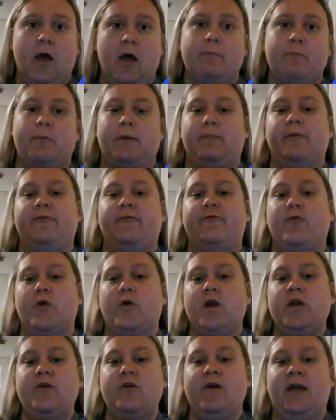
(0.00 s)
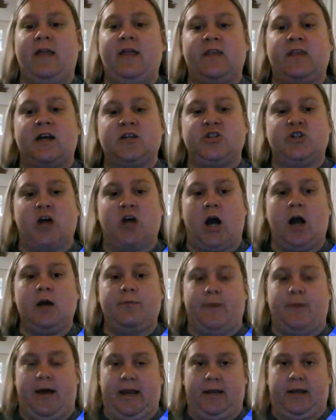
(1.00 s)
But before you hit that shock
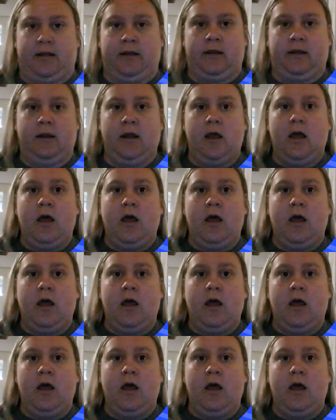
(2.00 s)
button,